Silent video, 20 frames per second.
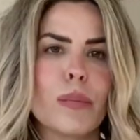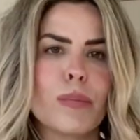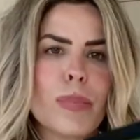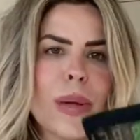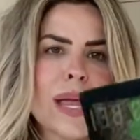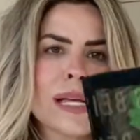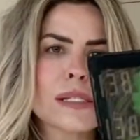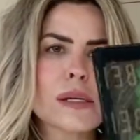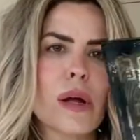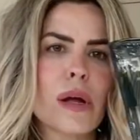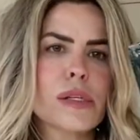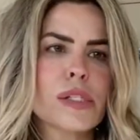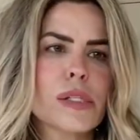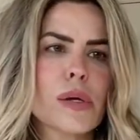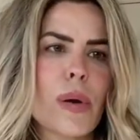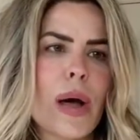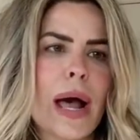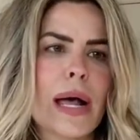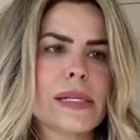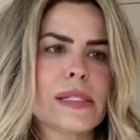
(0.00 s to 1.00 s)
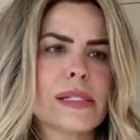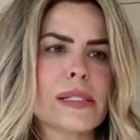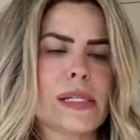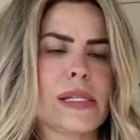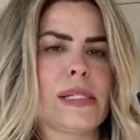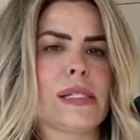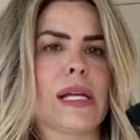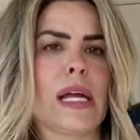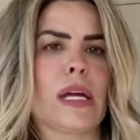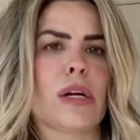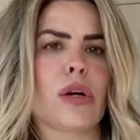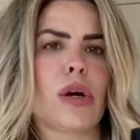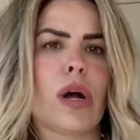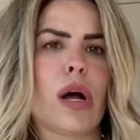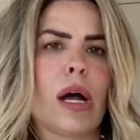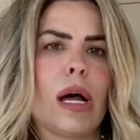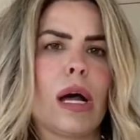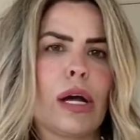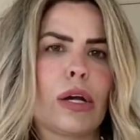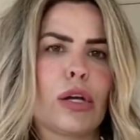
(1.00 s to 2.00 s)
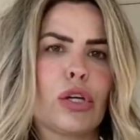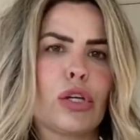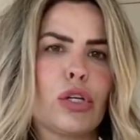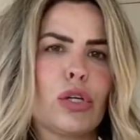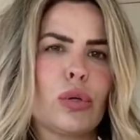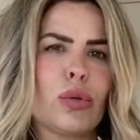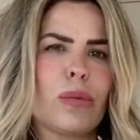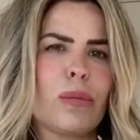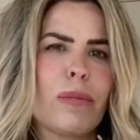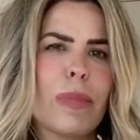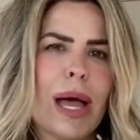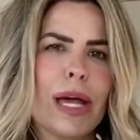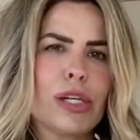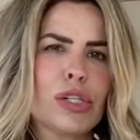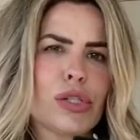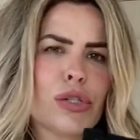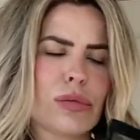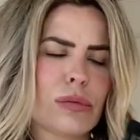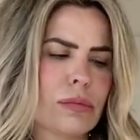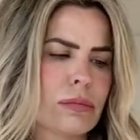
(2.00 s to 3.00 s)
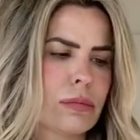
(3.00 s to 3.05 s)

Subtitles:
Beis also has these like cute mesh.